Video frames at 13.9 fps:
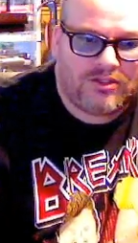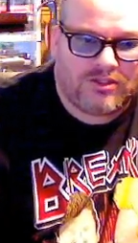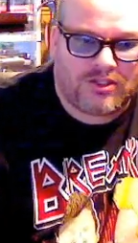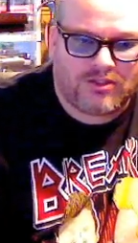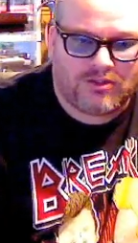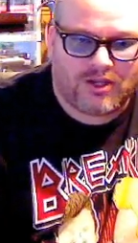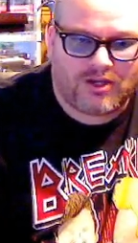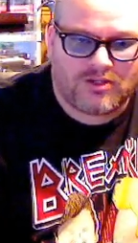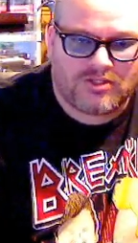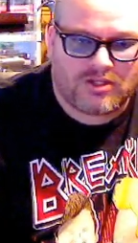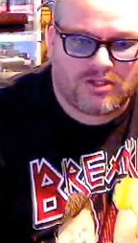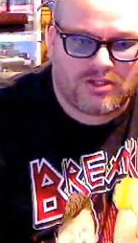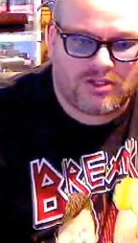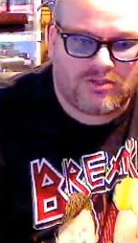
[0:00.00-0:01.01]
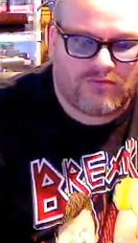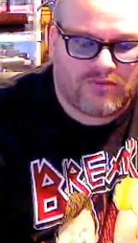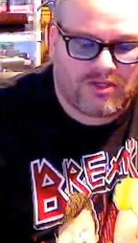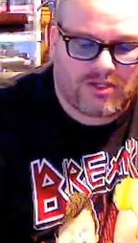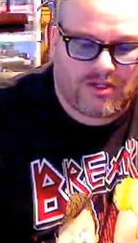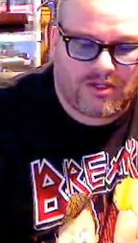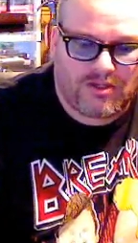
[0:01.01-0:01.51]
So that is the end of this
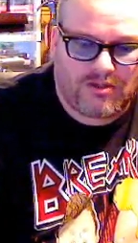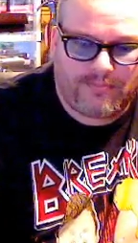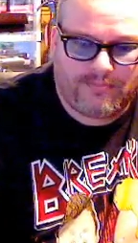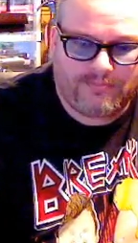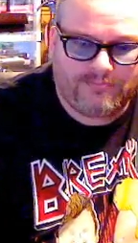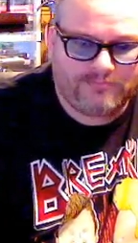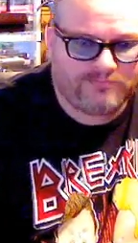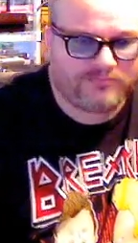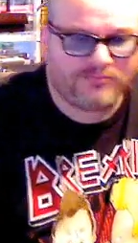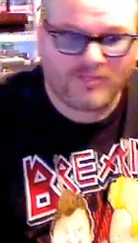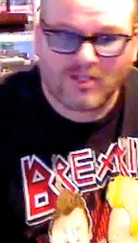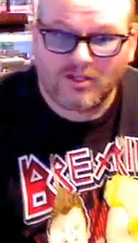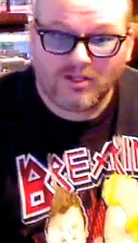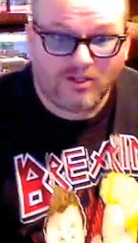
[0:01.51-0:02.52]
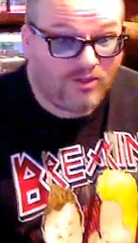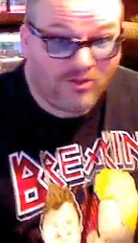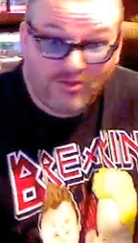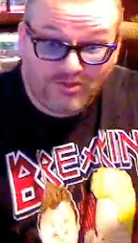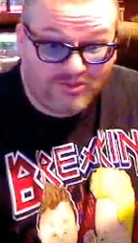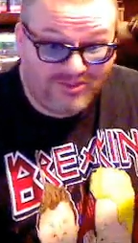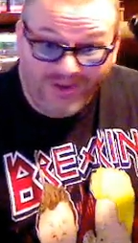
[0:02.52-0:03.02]
video.
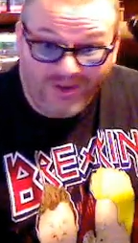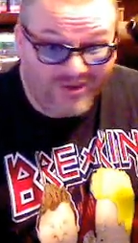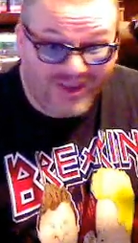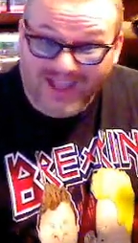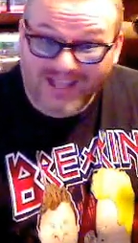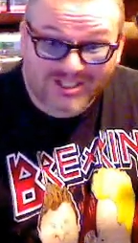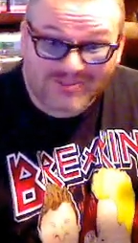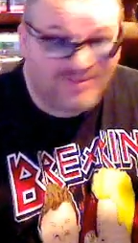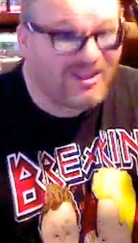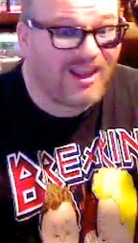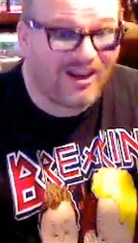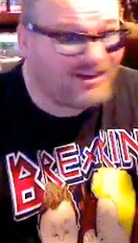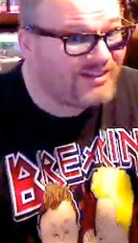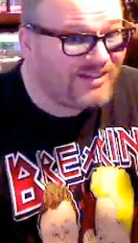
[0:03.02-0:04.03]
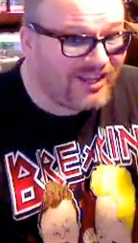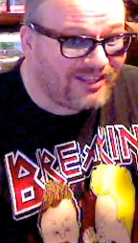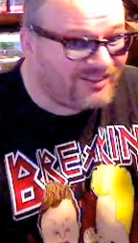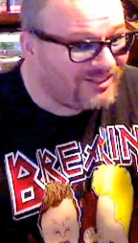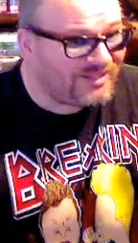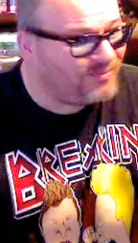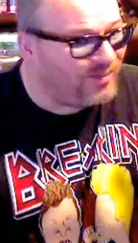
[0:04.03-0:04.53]
Don't ask me how to
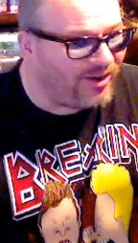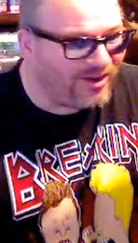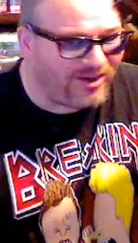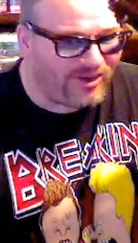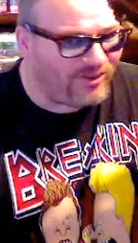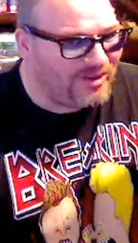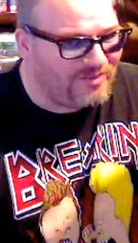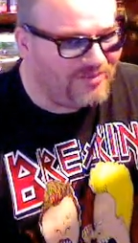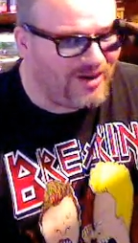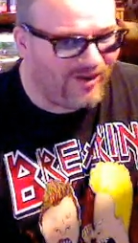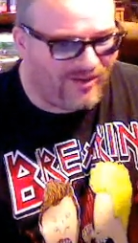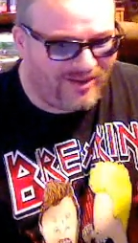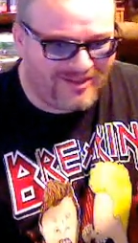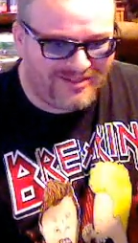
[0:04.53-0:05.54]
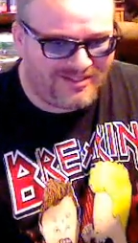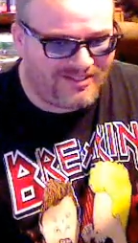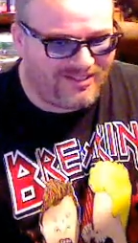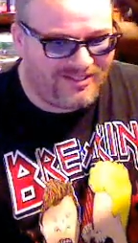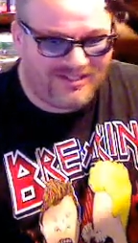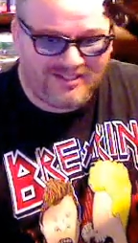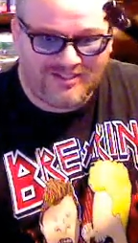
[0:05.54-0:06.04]
take this apart or repair it, as
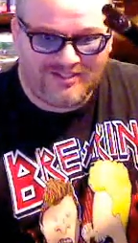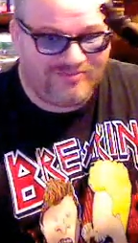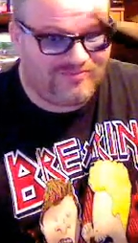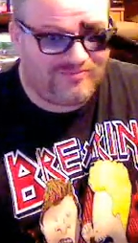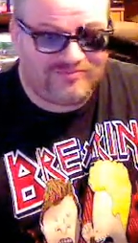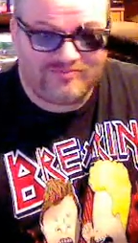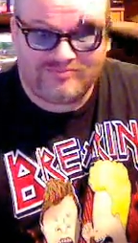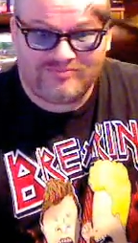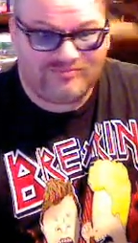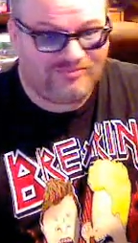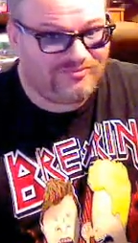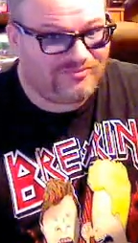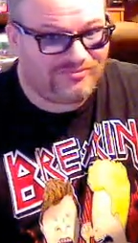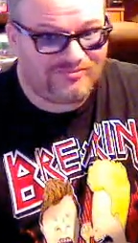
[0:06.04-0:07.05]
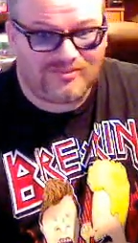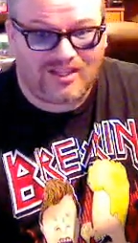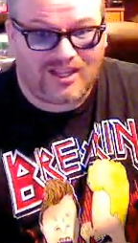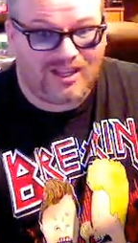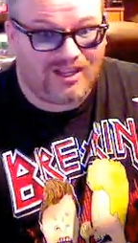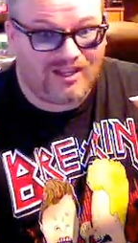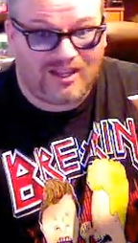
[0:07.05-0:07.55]
in
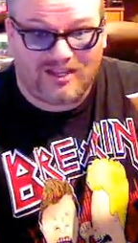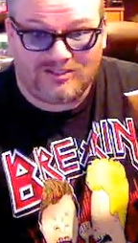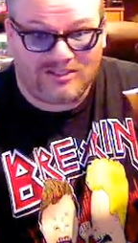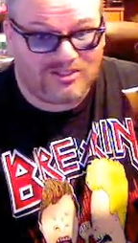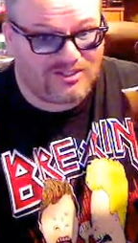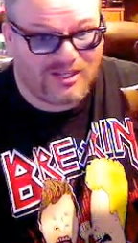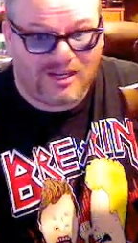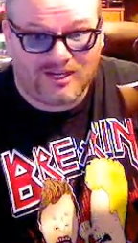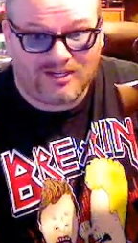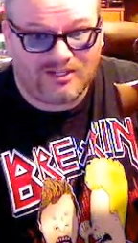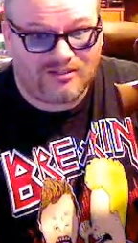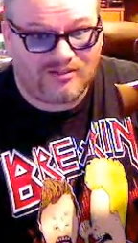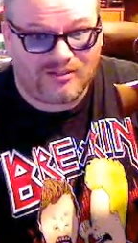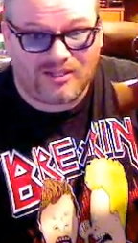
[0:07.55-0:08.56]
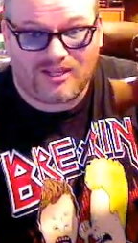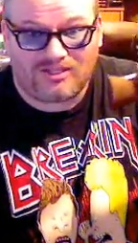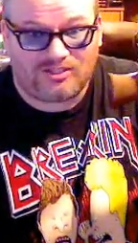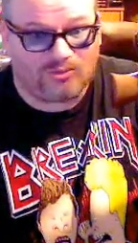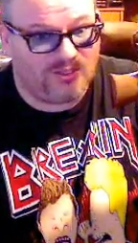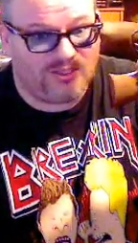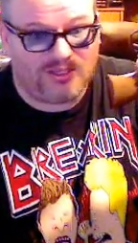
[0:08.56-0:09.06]
I just got it
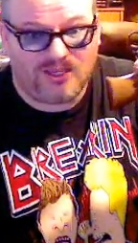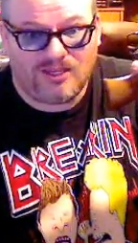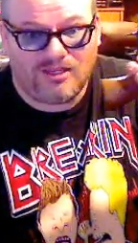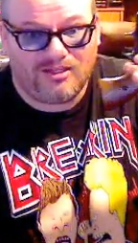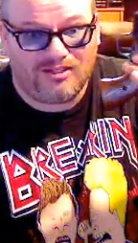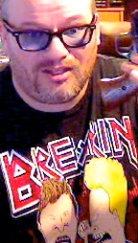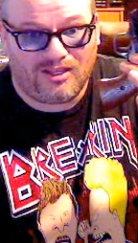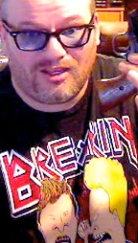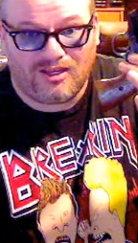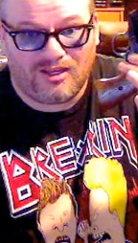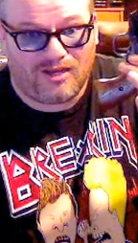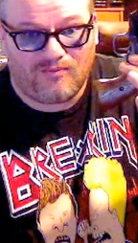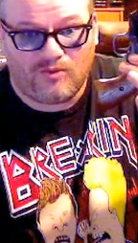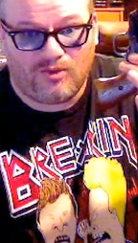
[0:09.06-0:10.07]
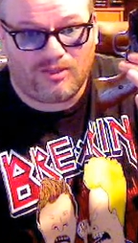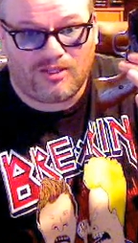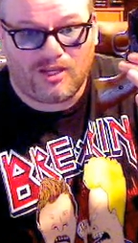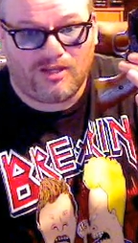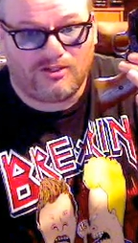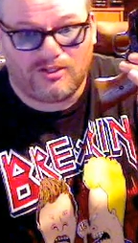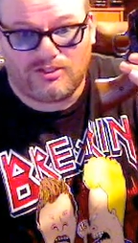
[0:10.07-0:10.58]
last weekend and I've only
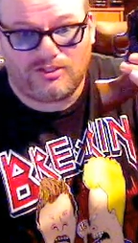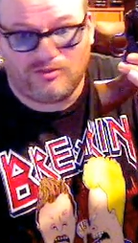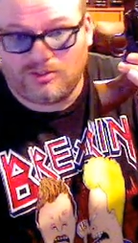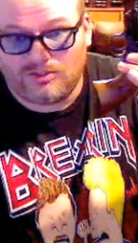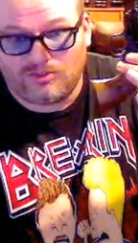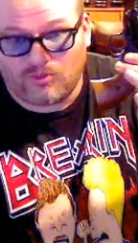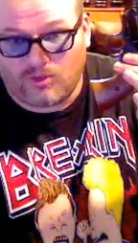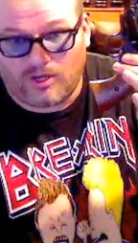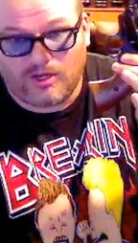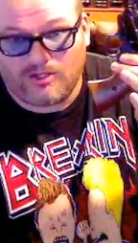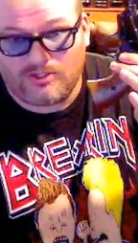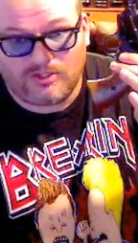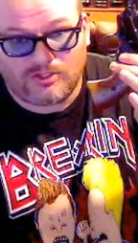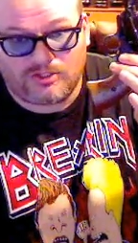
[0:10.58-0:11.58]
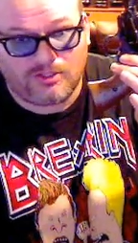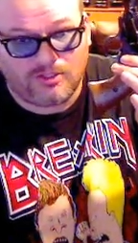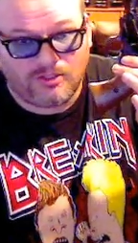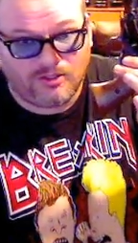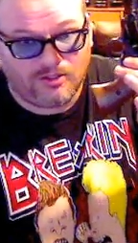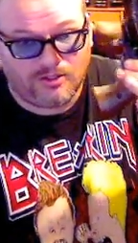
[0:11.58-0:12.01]
gotten to shoot it twice.